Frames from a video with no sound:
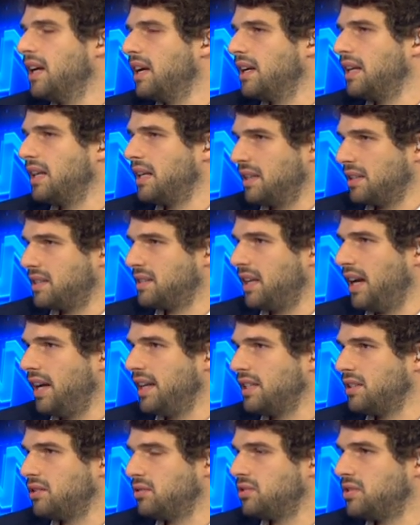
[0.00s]

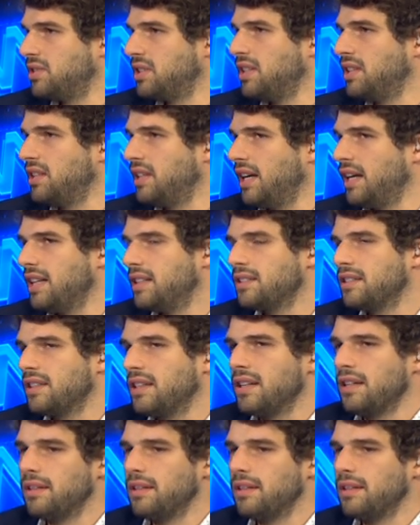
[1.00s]
exciting to see that.